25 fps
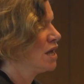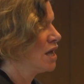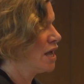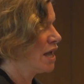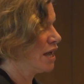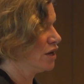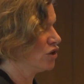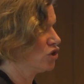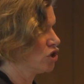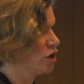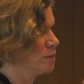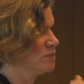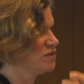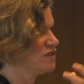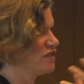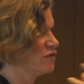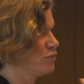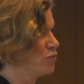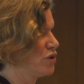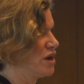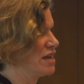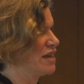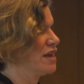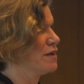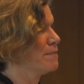in terms of
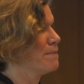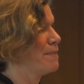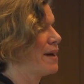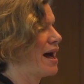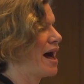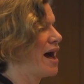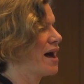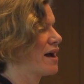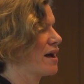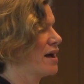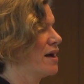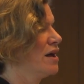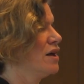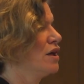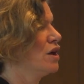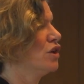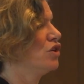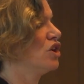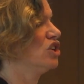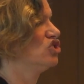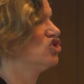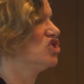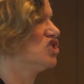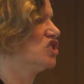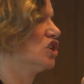bringing back
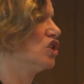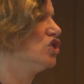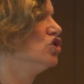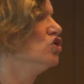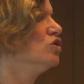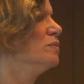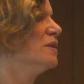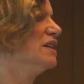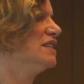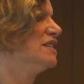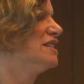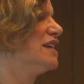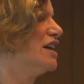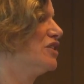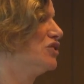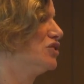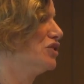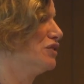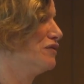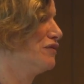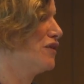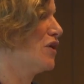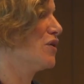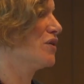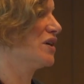not just a human-centered
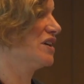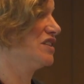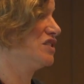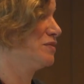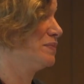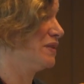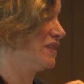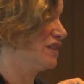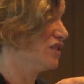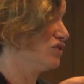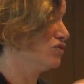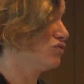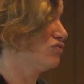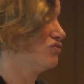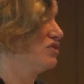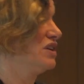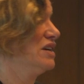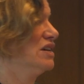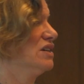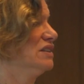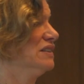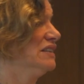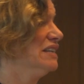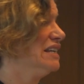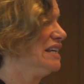focus, but this
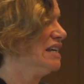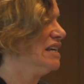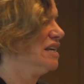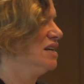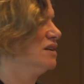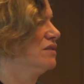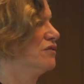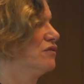real need